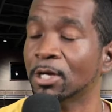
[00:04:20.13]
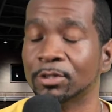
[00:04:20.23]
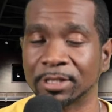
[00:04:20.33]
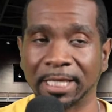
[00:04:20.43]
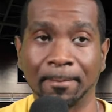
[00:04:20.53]

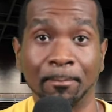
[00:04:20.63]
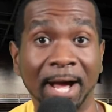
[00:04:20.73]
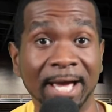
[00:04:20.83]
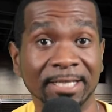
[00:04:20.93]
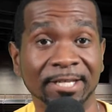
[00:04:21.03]
You see, like
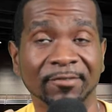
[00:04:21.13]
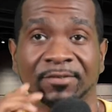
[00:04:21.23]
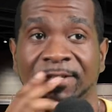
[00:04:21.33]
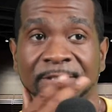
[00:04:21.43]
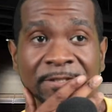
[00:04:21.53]
by
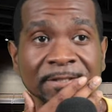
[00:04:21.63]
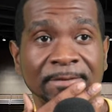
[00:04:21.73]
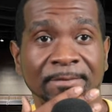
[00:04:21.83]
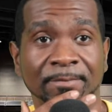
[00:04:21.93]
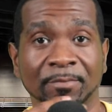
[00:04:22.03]

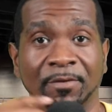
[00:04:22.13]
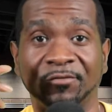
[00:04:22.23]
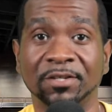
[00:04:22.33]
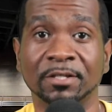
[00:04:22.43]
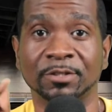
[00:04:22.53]
definition,
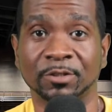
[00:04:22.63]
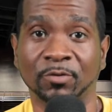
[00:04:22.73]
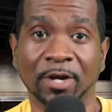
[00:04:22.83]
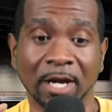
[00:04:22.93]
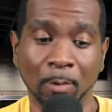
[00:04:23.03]
fear is
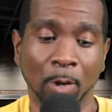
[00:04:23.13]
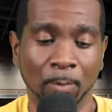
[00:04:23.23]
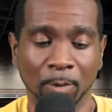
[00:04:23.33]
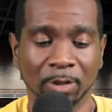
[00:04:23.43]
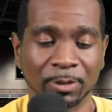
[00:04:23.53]
described. I, I
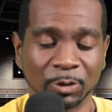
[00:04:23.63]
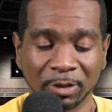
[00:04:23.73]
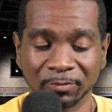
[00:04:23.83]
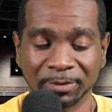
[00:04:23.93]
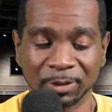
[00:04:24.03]
want to make sure
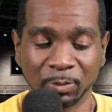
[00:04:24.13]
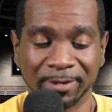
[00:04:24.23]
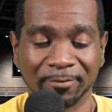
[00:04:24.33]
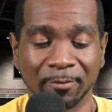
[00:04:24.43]
I read this right.